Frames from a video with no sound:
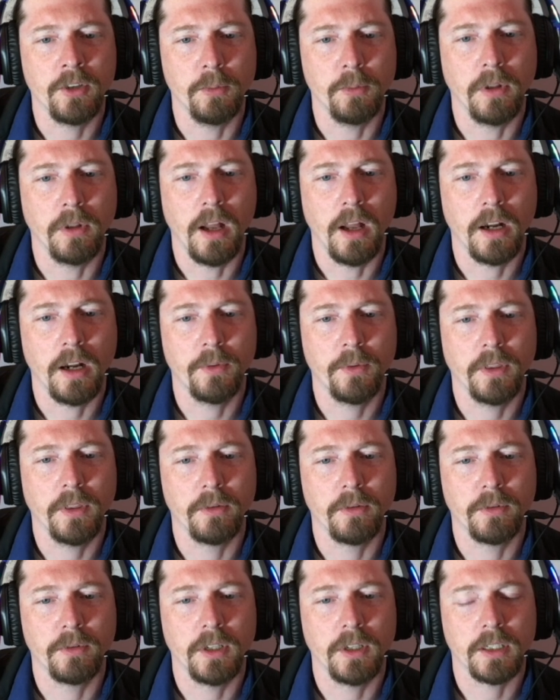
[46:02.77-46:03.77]
block with the
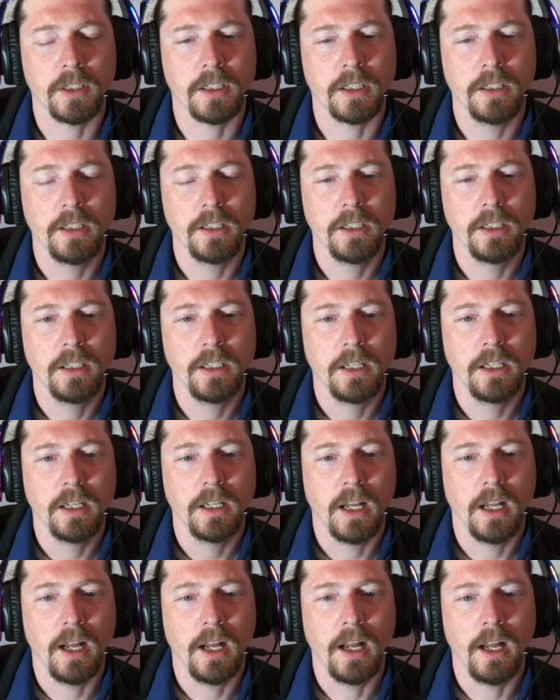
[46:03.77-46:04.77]
rook,
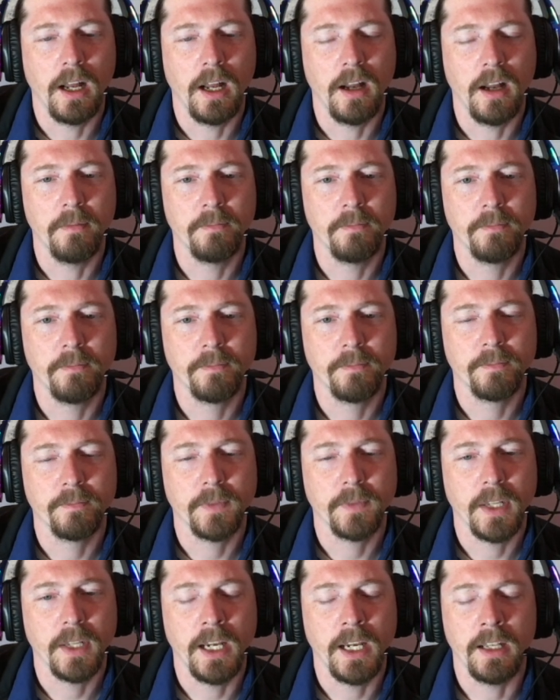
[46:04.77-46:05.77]

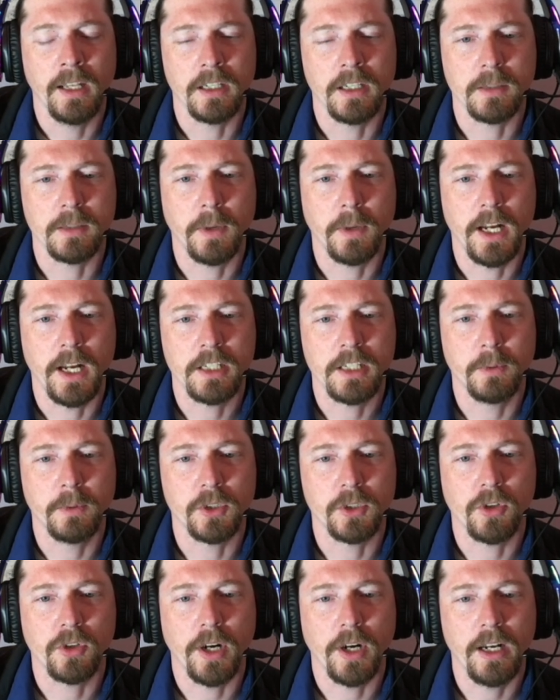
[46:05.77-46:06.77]
and there's a possible
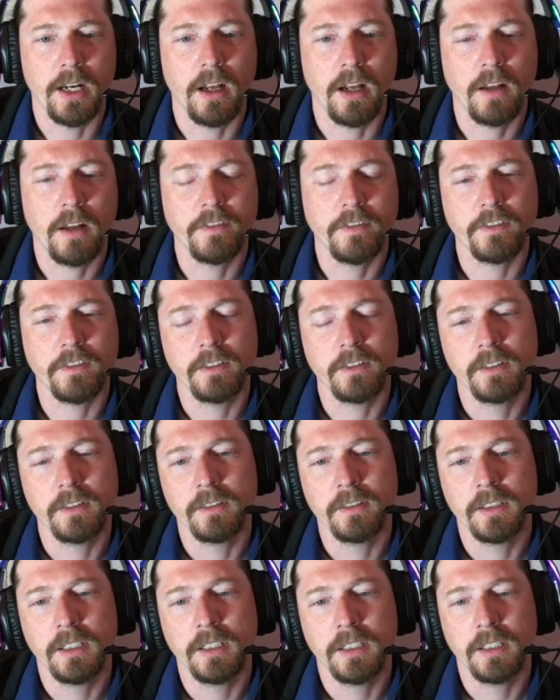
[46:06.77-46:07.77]
trade-off.
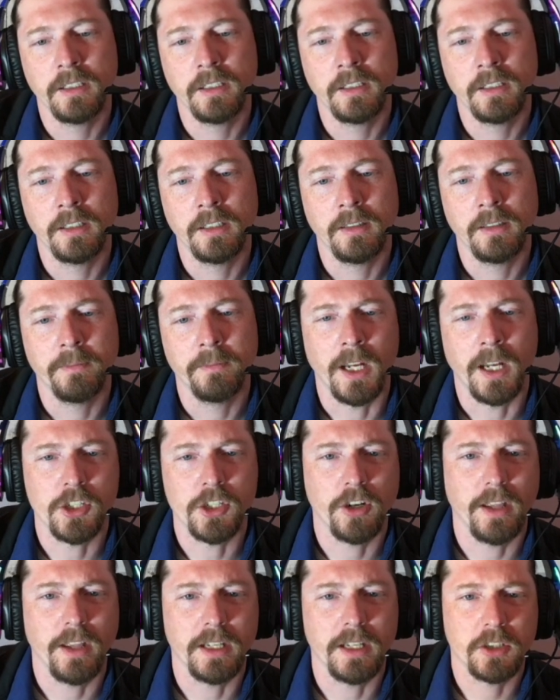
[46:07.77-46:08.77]
Not sure
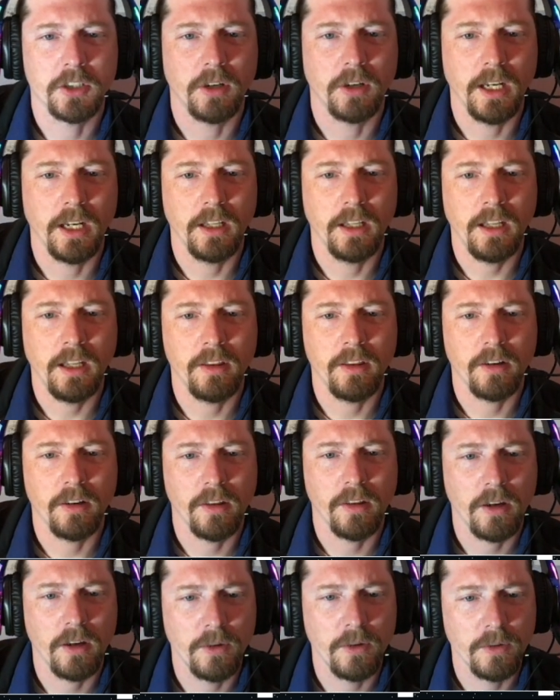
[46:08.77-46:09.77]
that's great either,
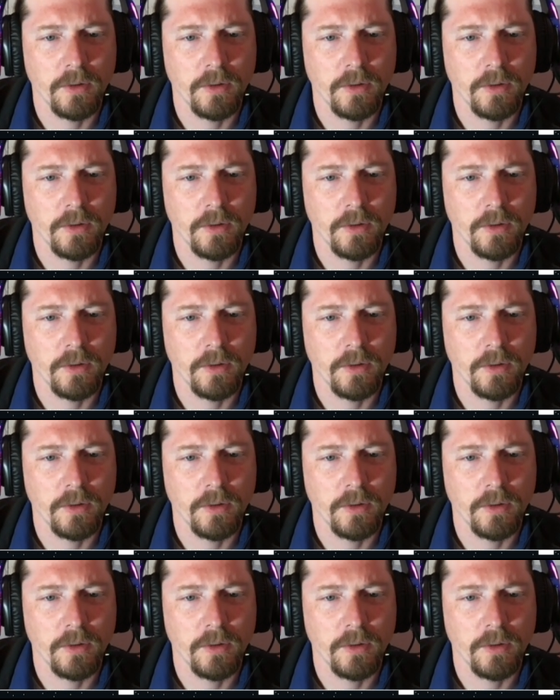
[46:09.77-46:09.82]
though.